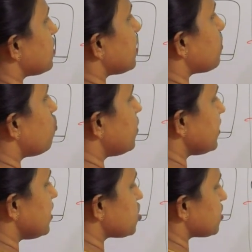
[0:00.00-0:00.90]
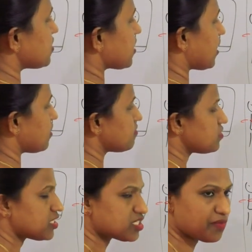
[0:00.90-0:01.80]
They are holding each other's hand.
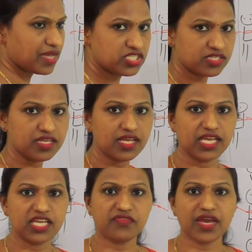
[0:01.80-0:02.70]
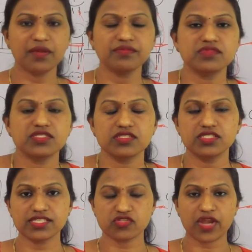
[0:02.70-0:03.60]
Just imagine if I am
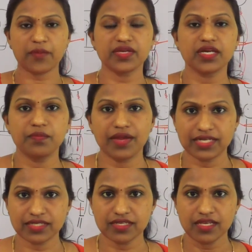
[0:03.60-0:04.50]
just wrapping a belt.